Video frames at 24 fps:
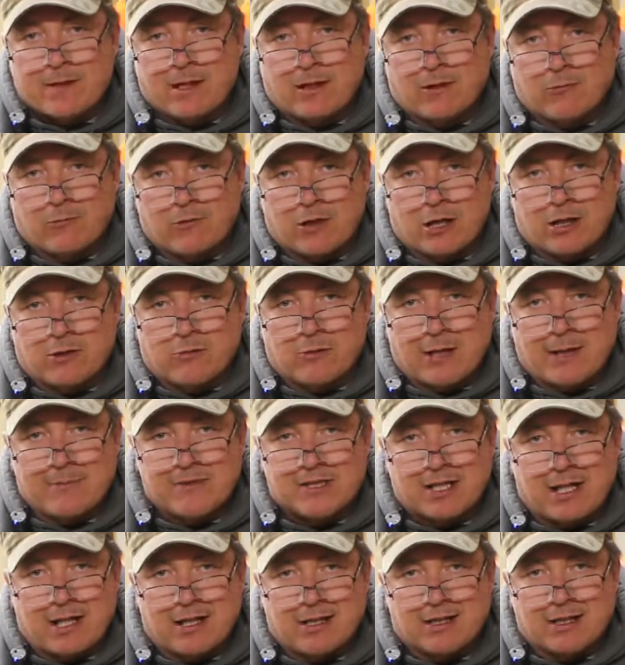We're on the
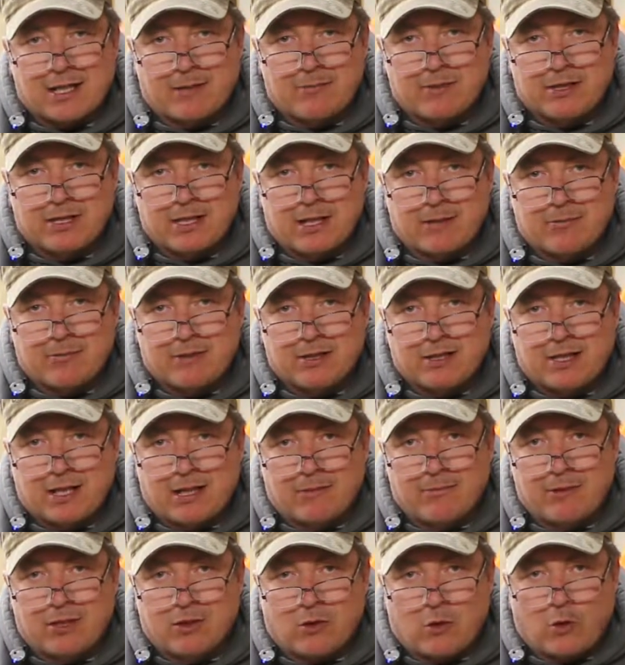website
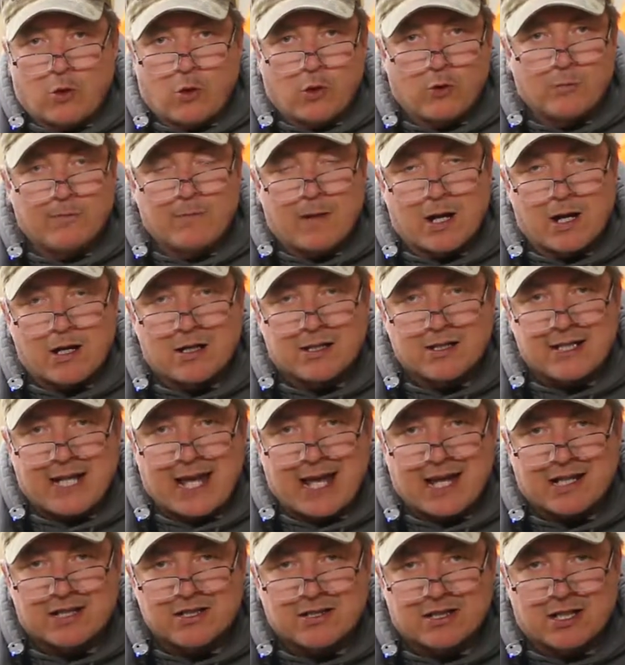
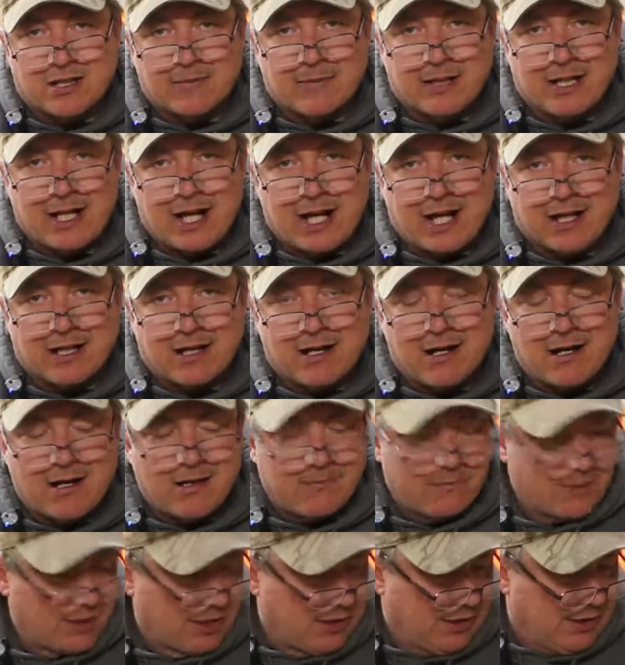
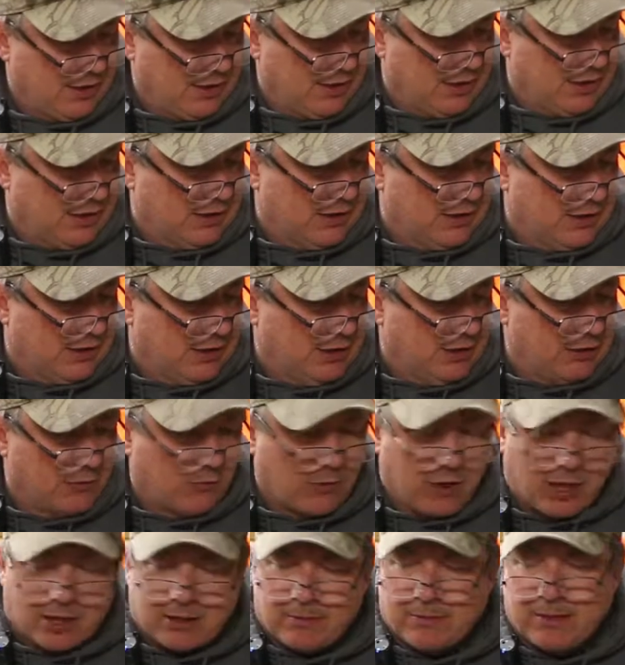www.oldbarntaxidermy.com. You're
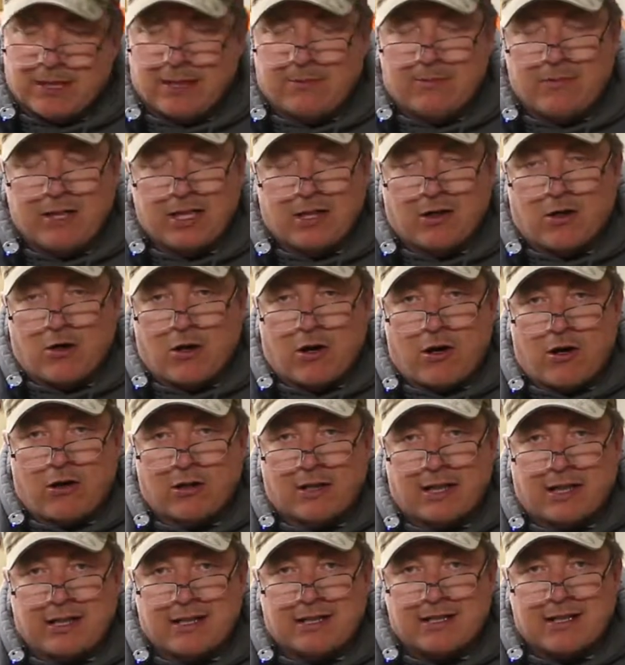welcome to give me a
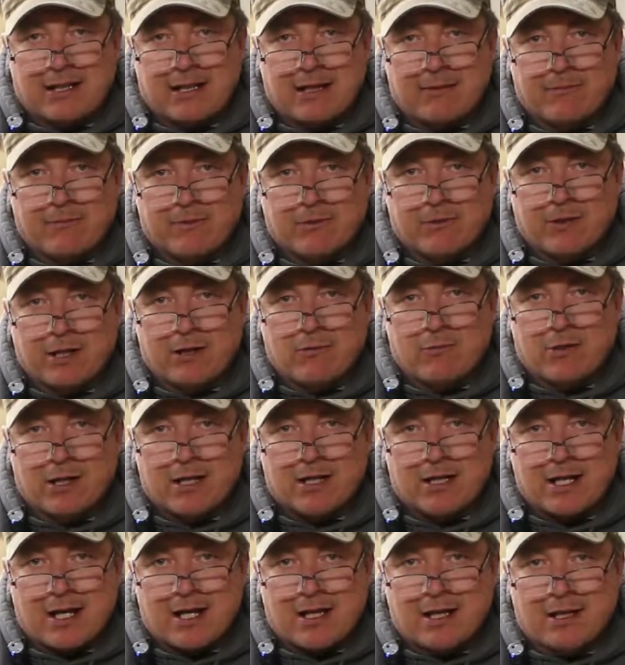call anytime,
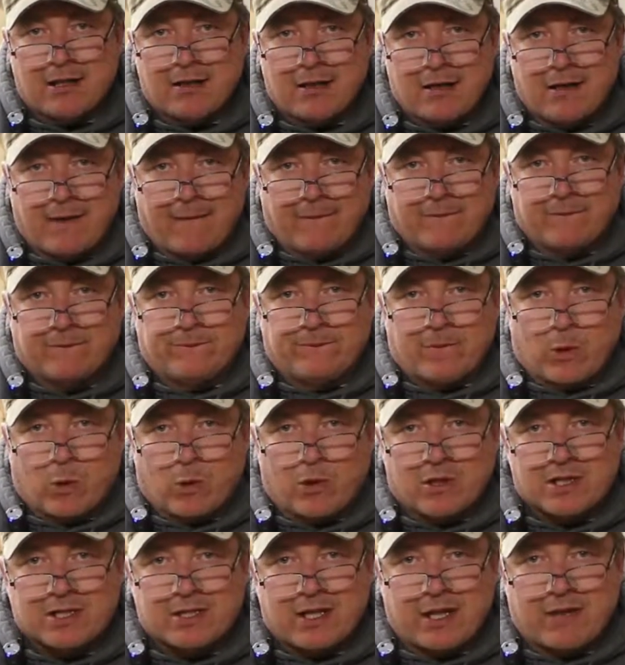
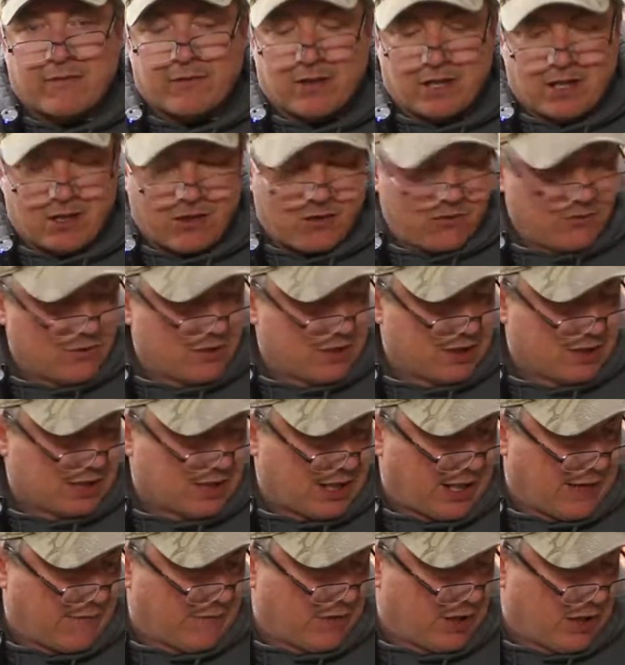
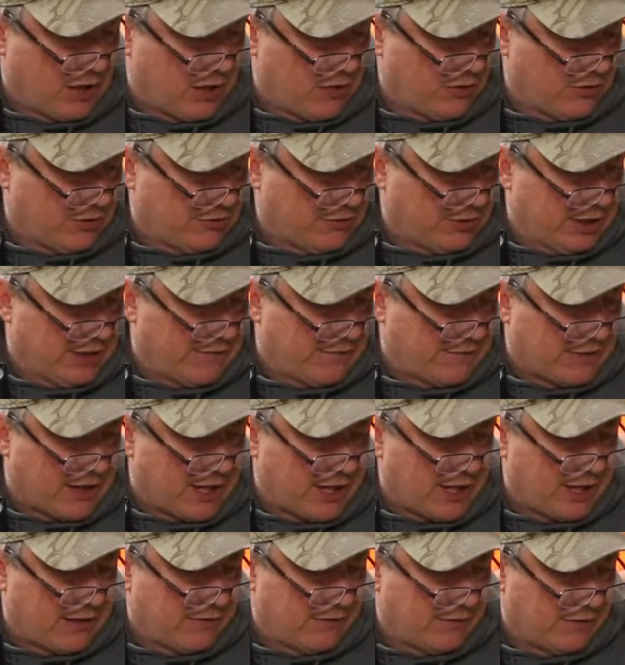
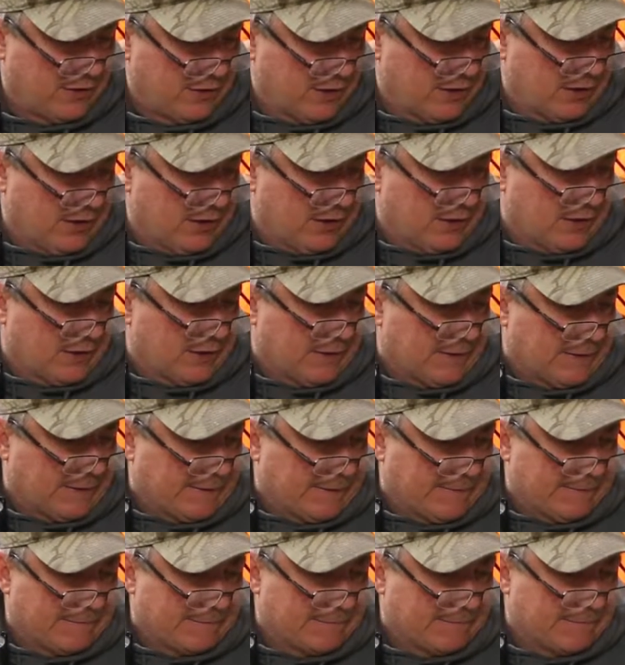
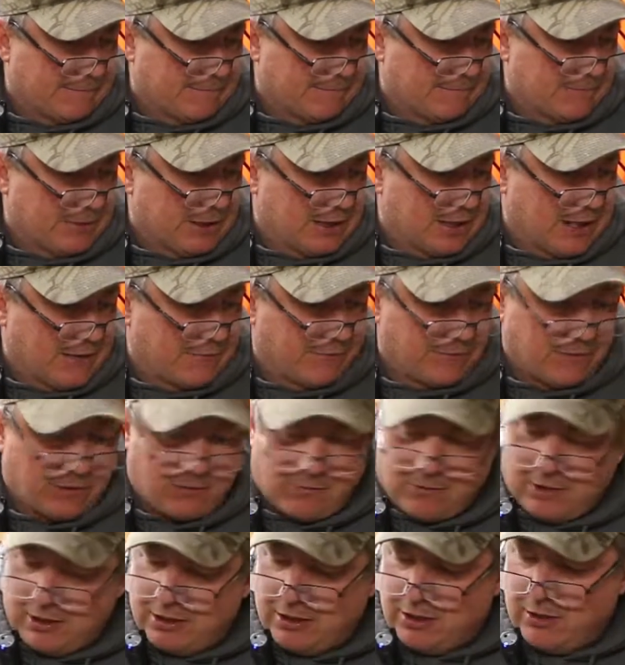319-470-7035. We definitely
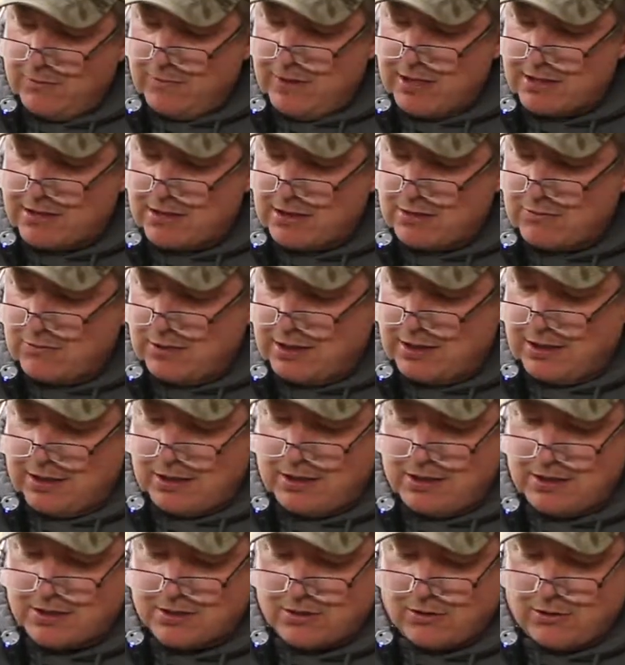wanted to do business with you,
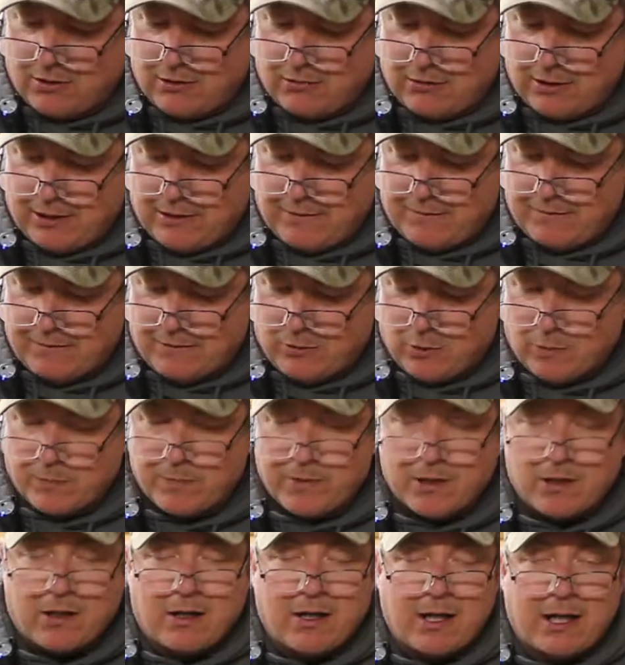so
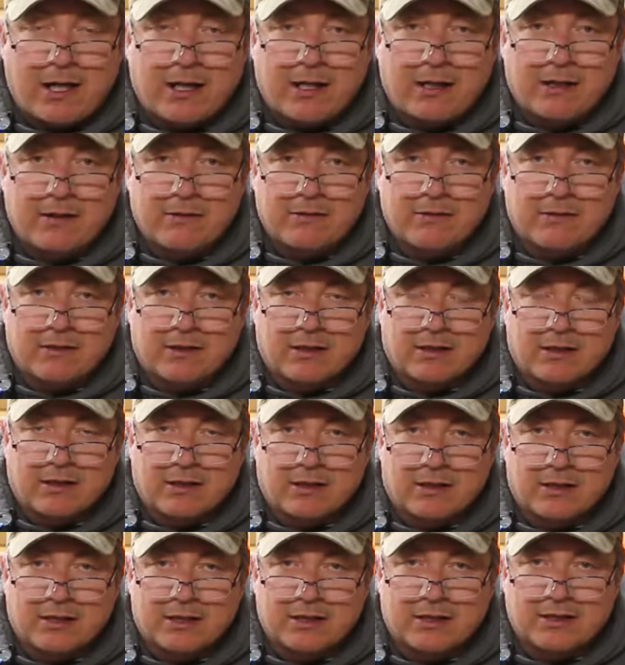hope you all had
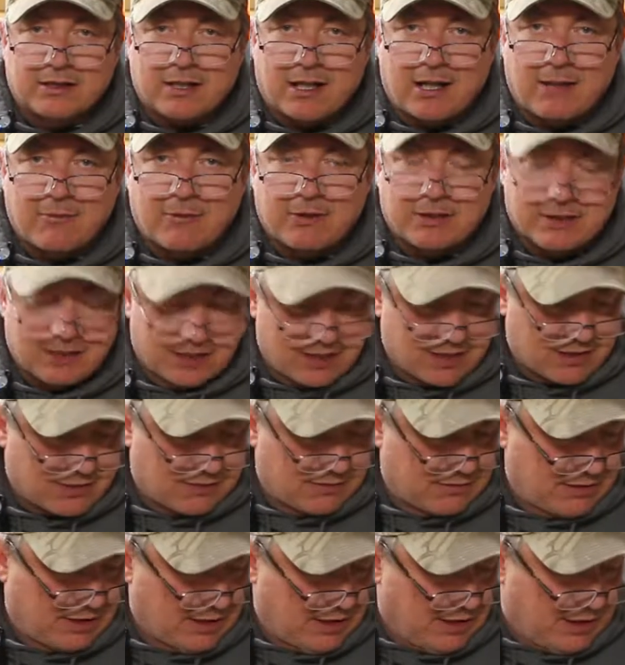a good time with this
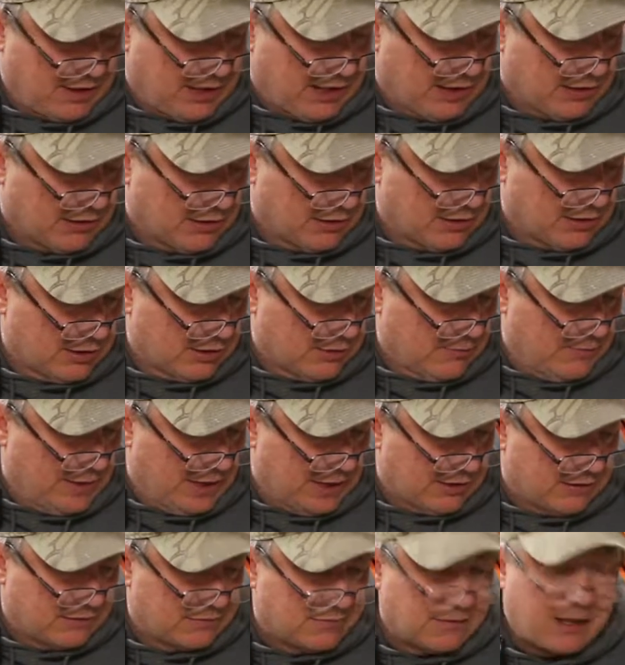and learn a little
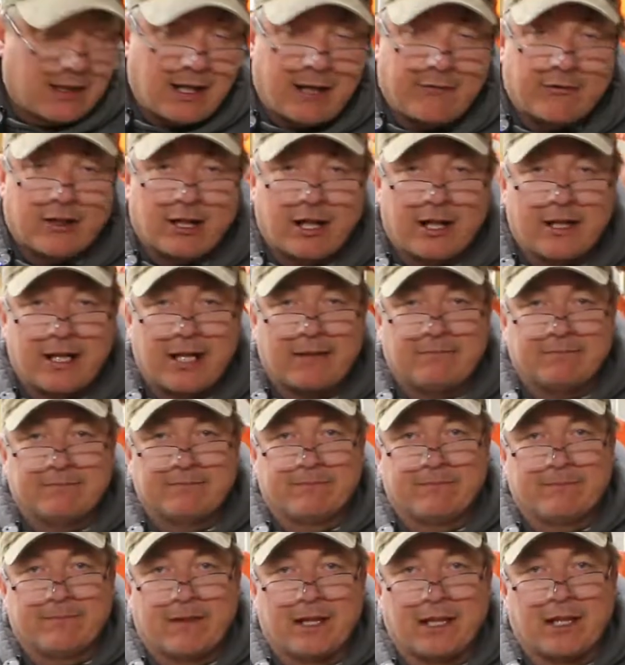bit, and have a great day.
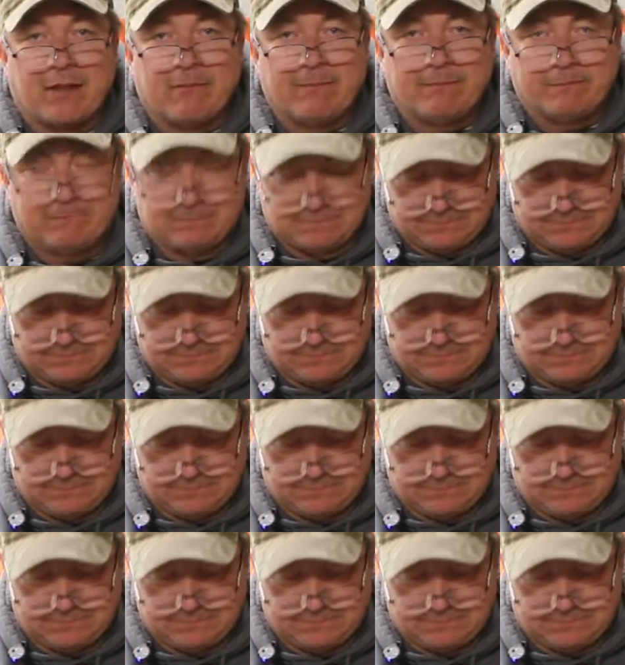Thank you.